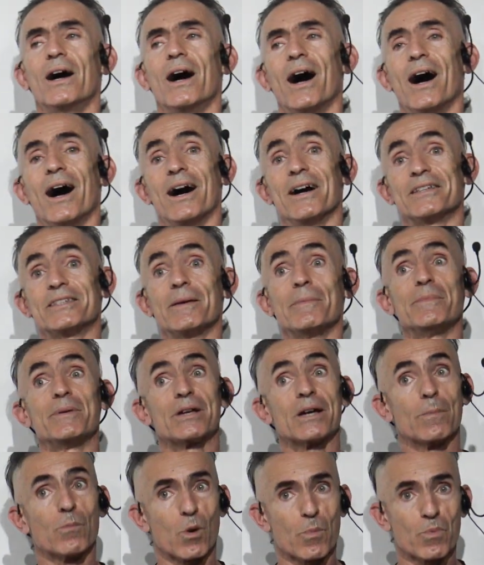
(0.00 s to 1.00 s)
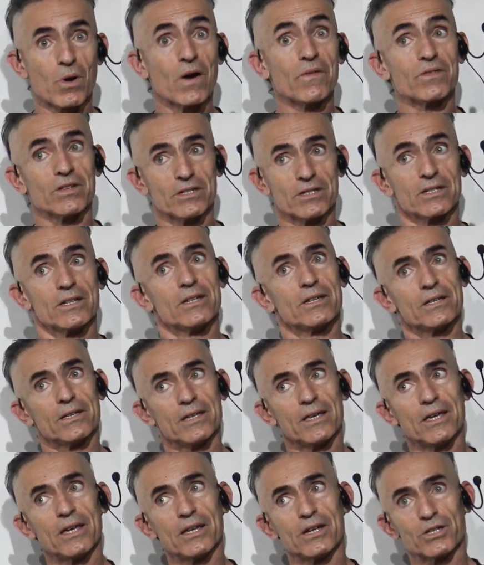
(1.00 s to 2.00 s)
uh, tend to become more prevalent
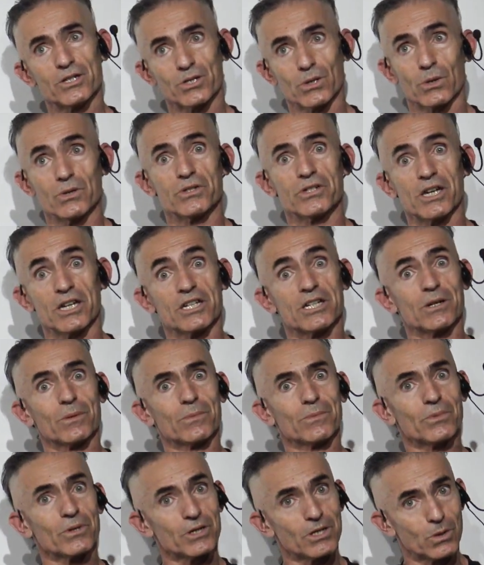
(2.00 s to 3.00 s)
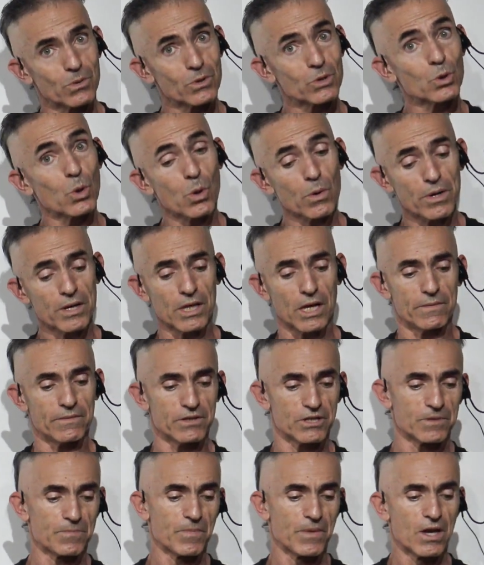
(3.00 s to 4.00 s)
in association with lower taurine
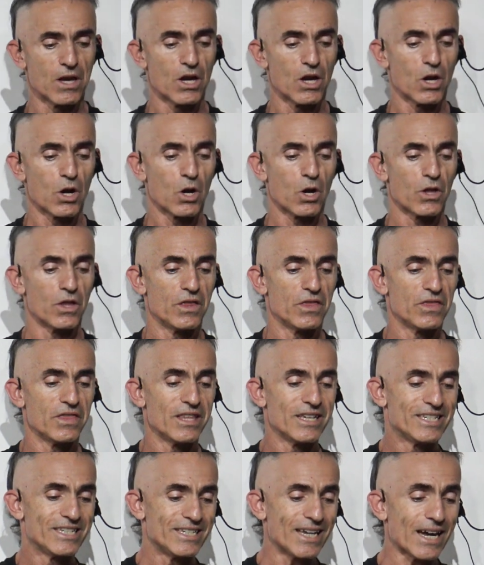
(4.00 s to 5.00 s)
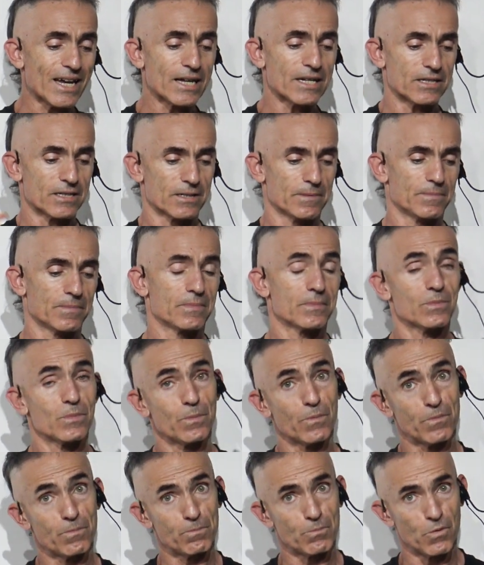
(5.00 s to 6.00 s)
levels. The second,
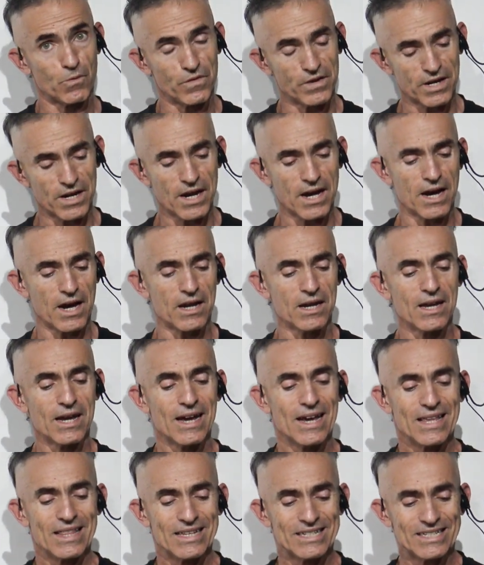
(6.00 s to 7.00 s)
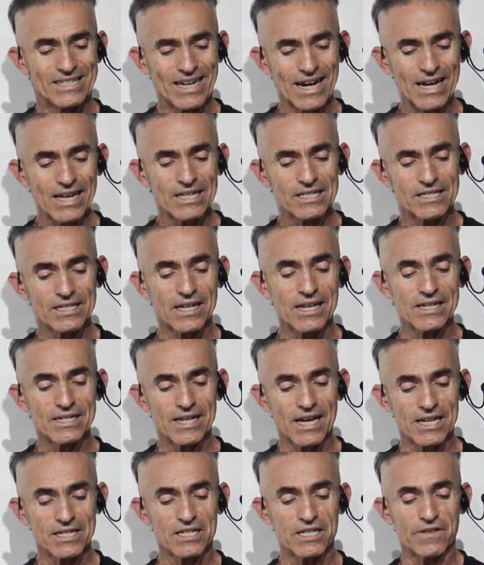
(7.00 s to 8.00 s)
moving ahead, the second study
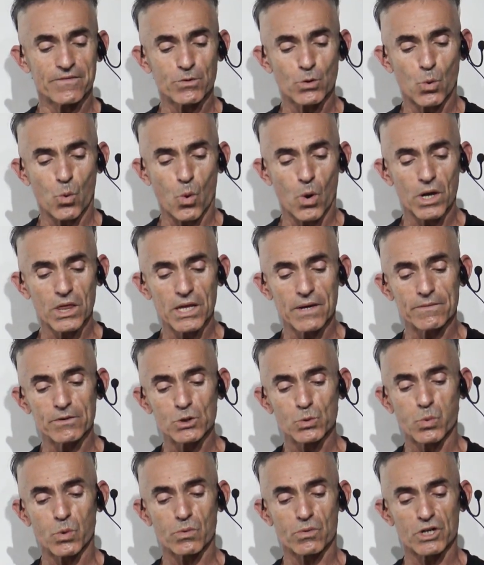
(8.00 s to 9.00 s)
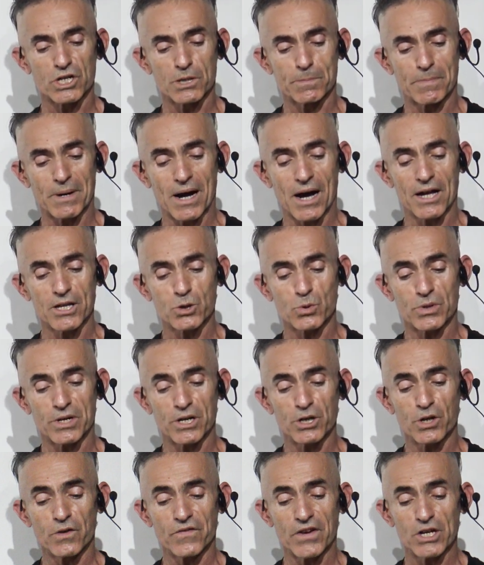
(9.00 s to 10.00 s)
tested if taurine levels would respond to an
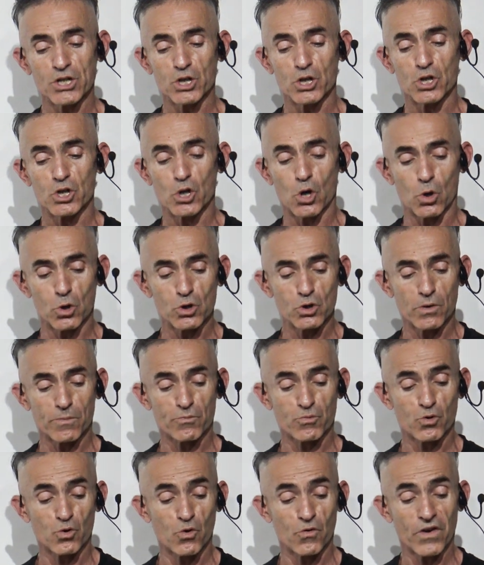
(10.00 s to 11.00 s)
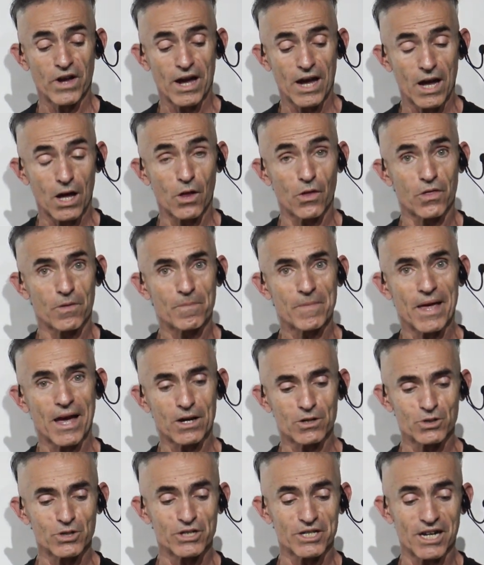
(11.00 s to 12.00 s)
intervention known to improve health,
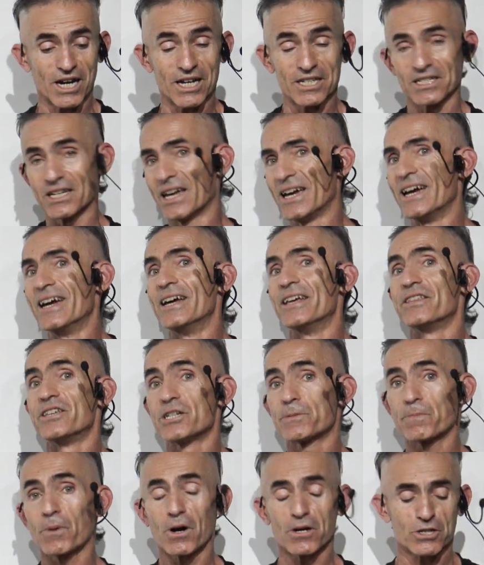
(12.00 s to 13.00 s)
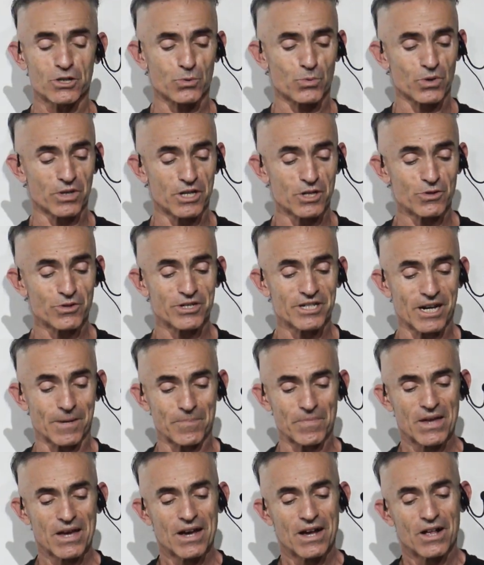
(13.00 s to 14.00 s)
exercise. This part's real
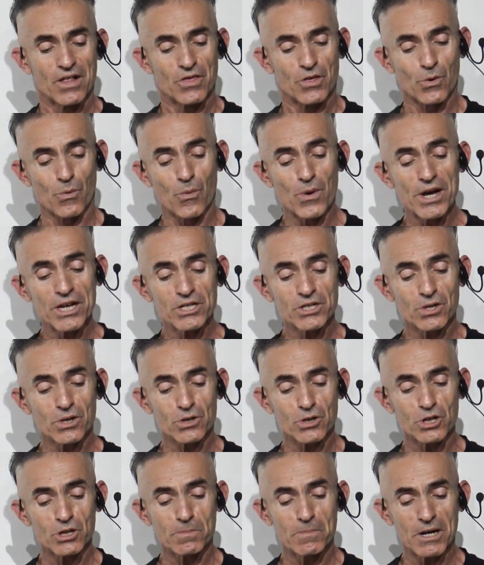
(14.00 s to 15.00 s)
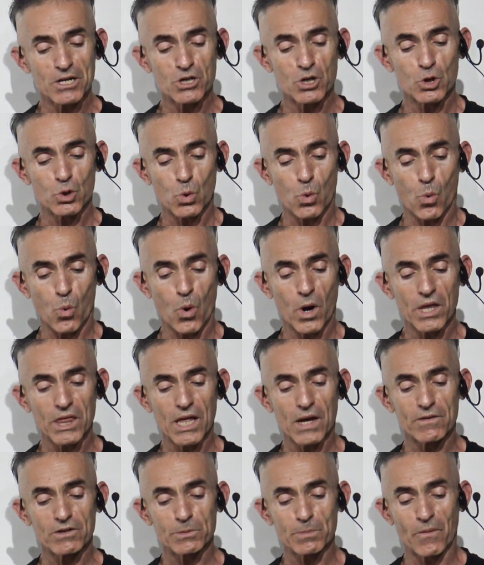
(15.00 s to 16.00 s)
interesting. The researchers measured taurine
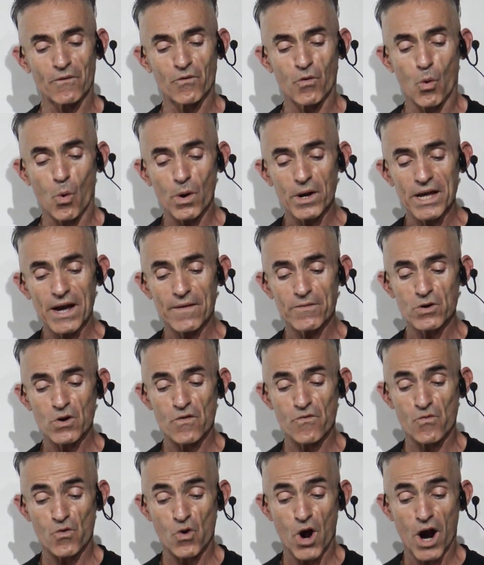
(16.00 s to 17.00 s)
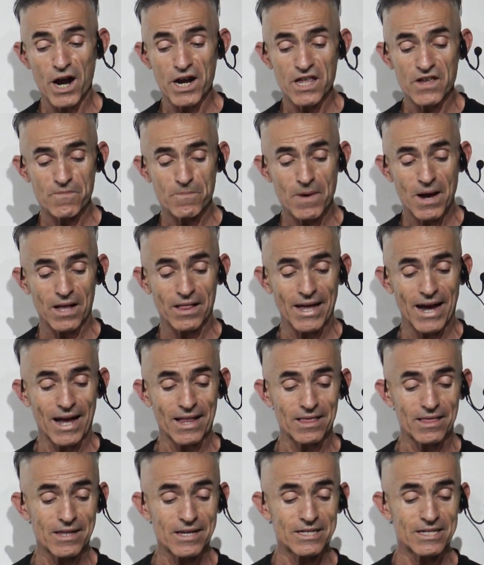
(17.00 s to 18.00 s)
levels before and after a variety of male
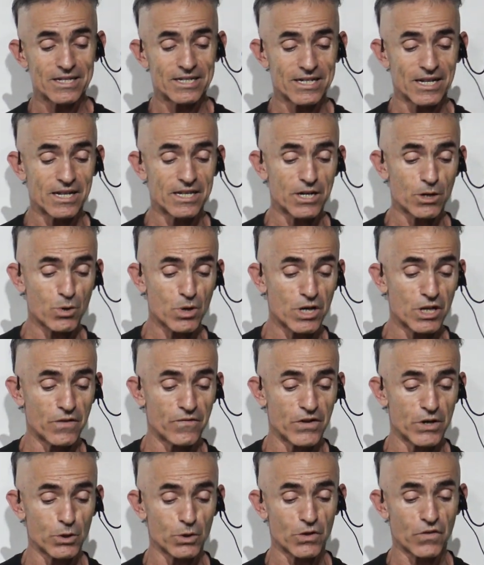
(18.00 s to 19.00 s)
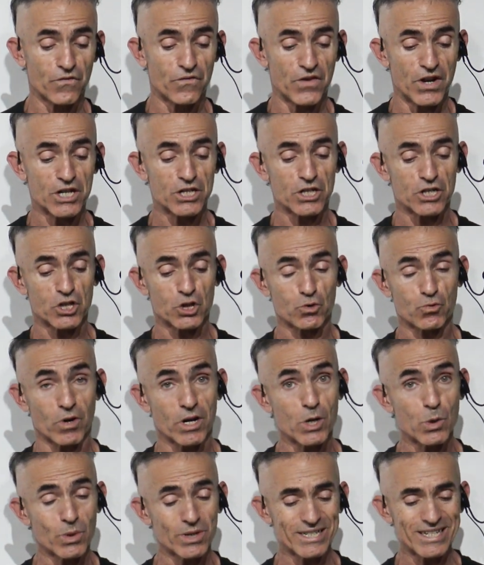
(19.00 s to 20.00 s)
athletes and sedentary individuals finished a
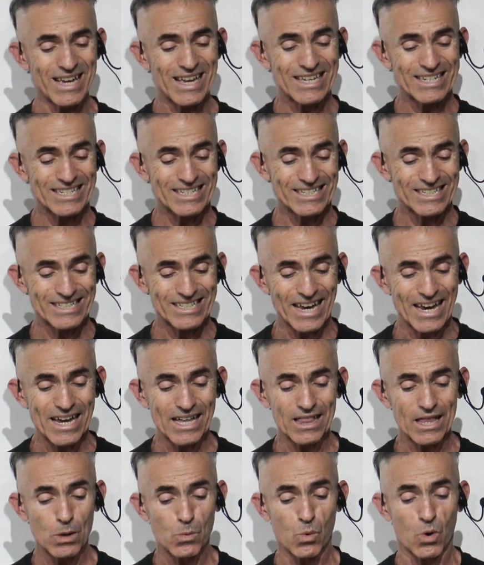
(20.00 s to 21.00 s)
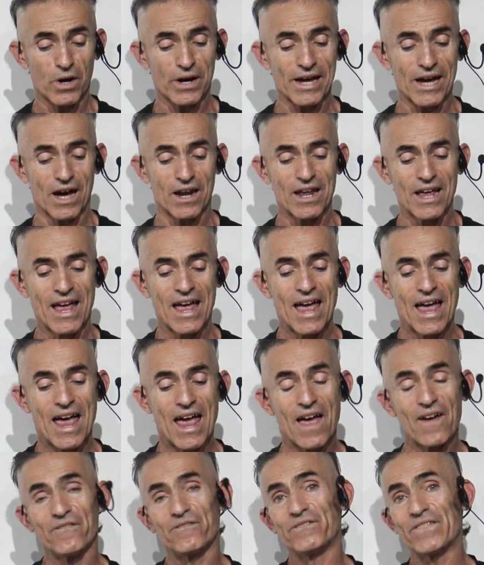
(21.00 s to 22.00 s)
strenuous cycling workout
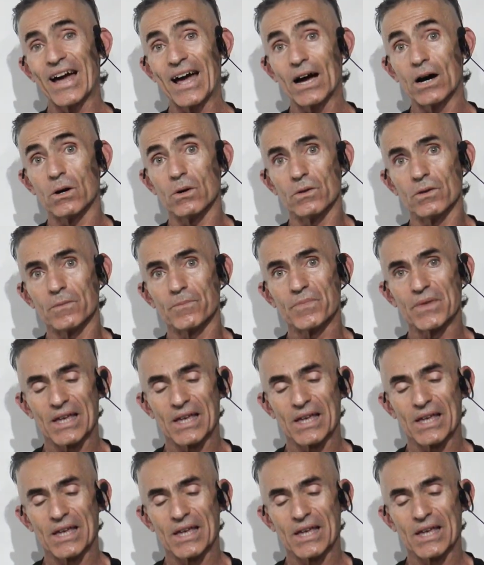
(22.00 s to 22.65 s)
and found